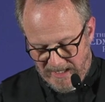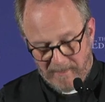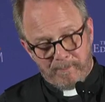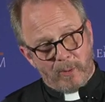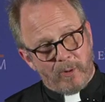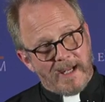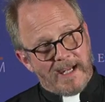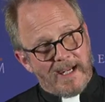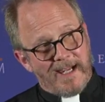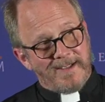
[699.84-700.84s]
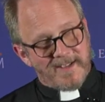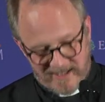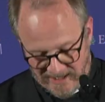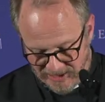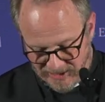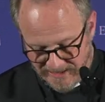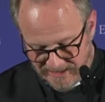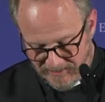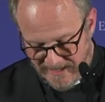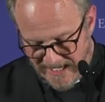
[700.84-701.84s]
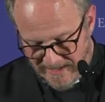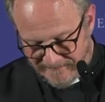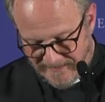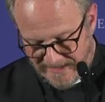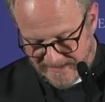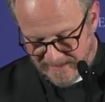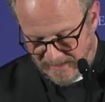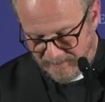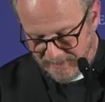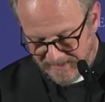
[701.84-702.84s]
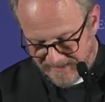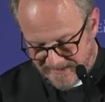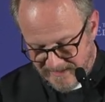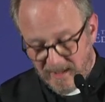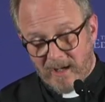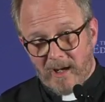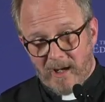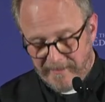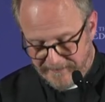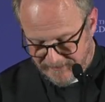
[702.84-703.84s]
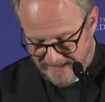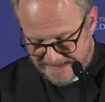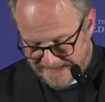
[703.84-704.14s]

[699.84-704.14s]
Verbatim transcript: And boy, in this country, do we have examples of great